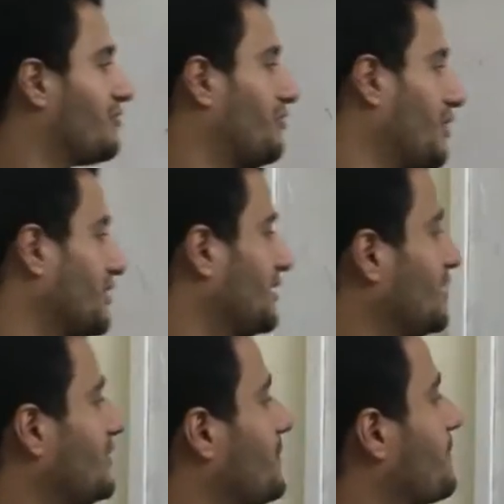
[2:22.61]
Finally,
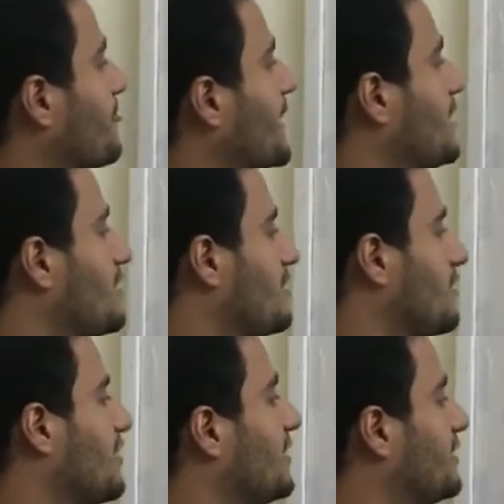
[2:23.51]

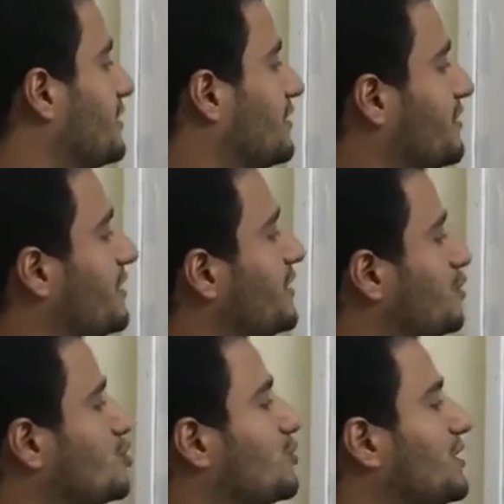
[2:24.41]
they
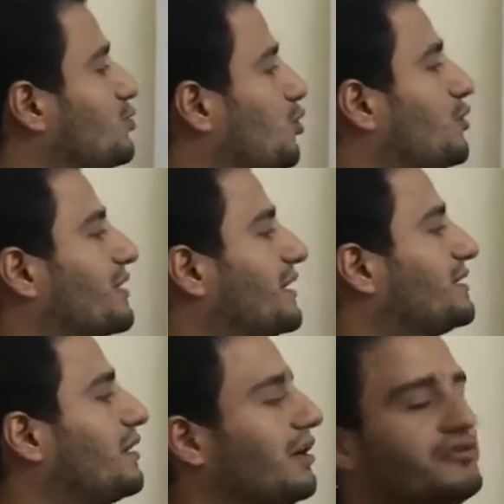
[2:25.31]
usually work
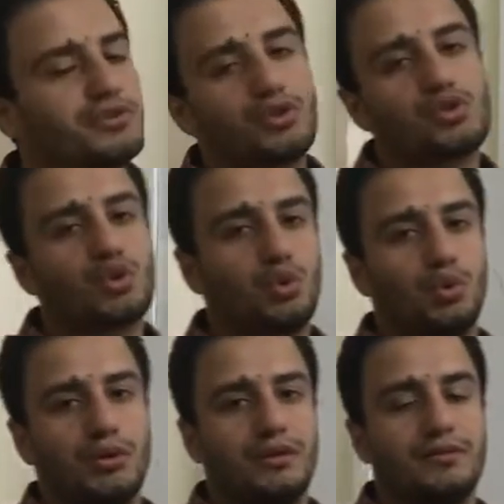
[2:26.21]
it after school.